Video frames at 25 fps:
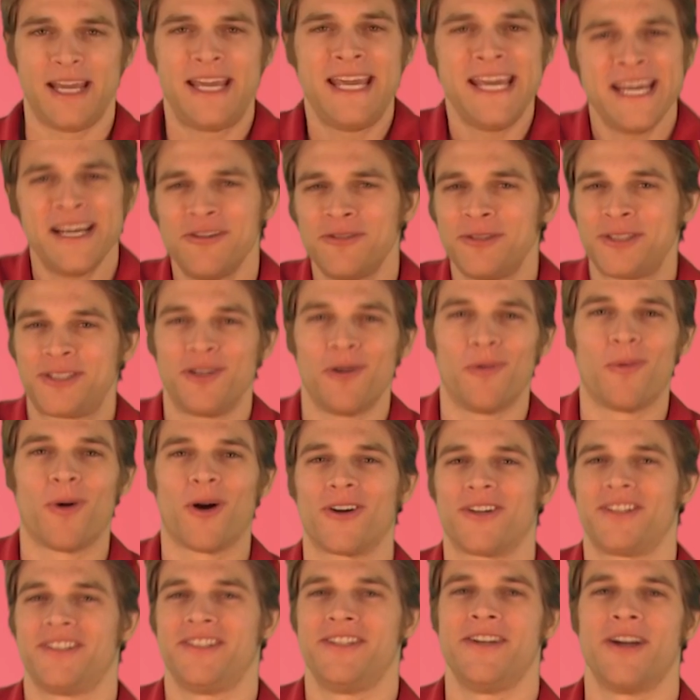He used the
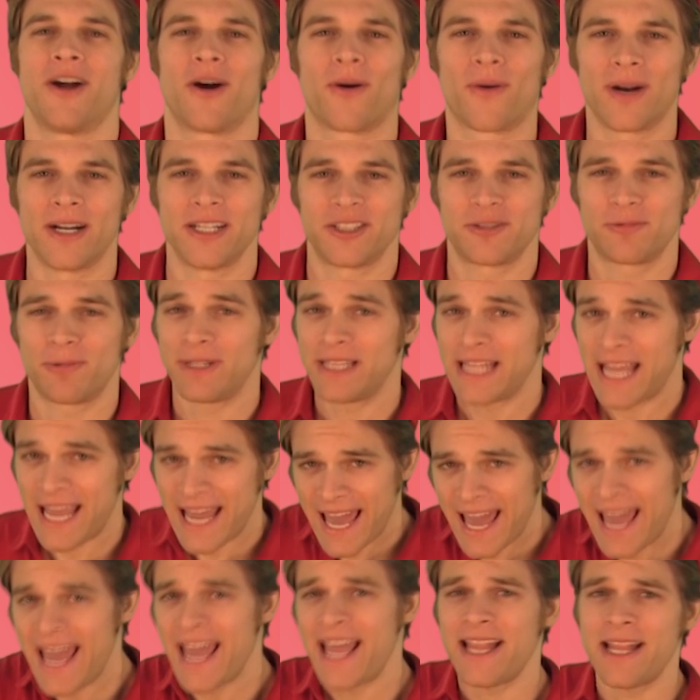word nourish when
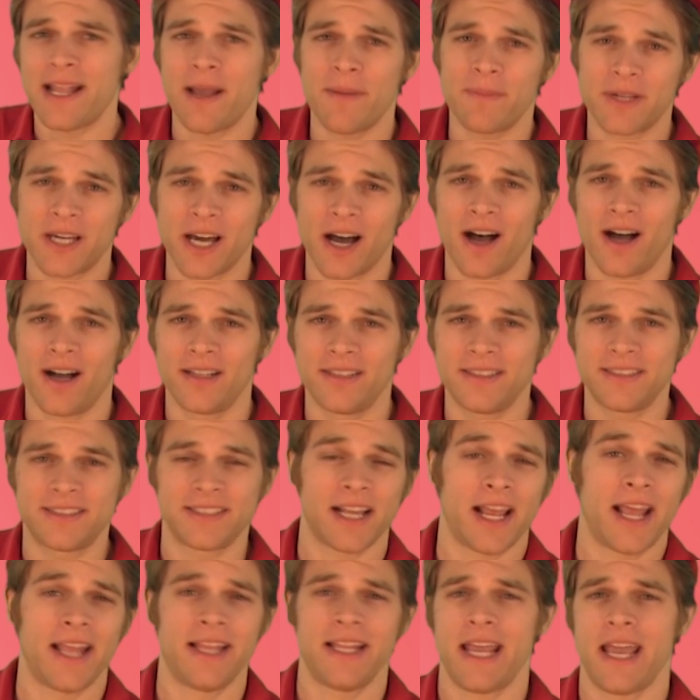they hand them
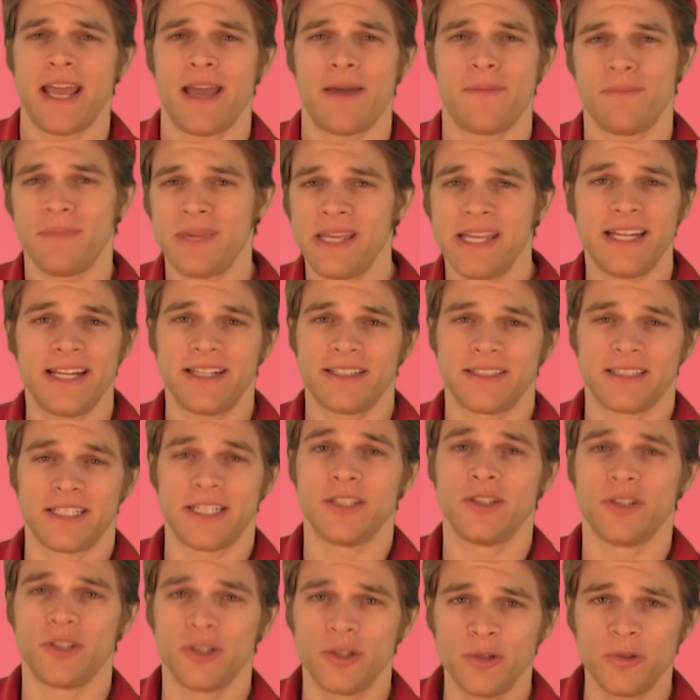guns and they
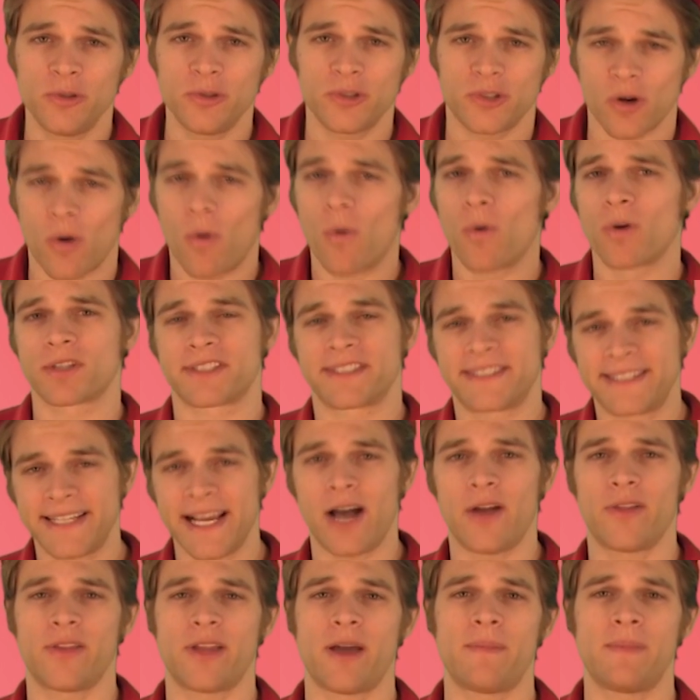immediately lose or
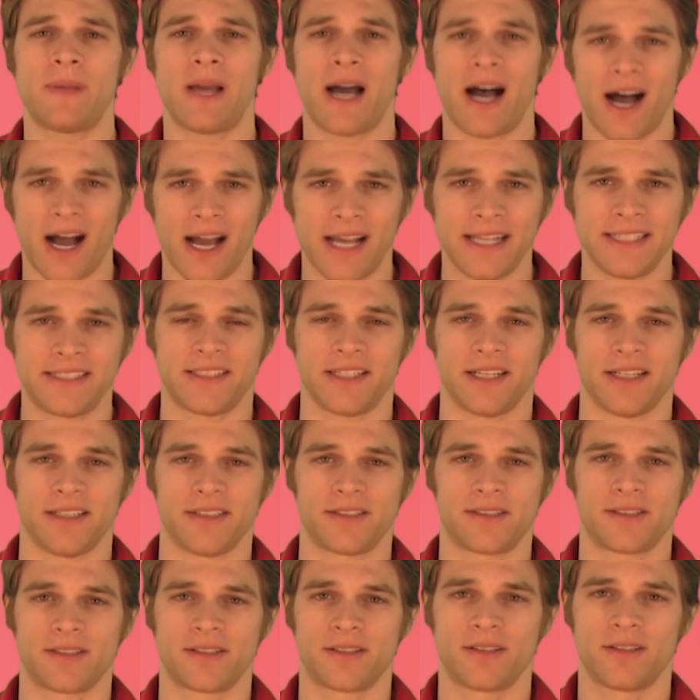sell them to
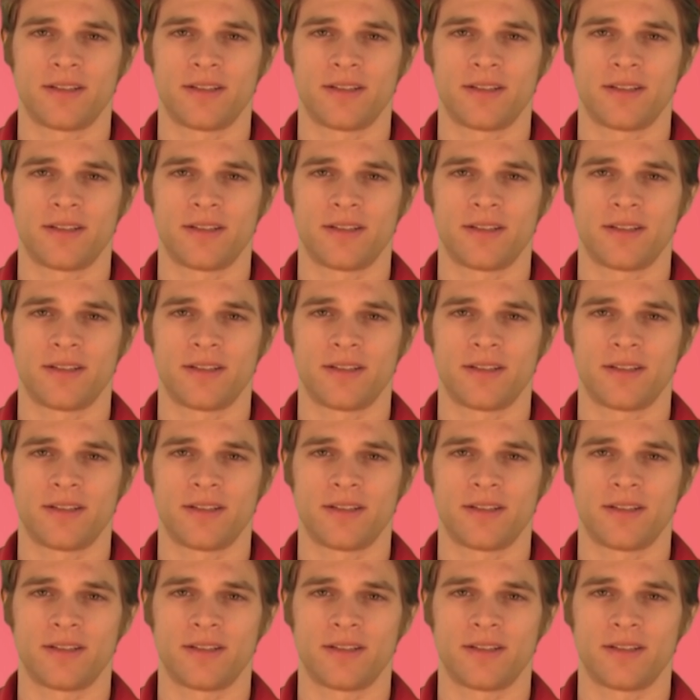ISIS.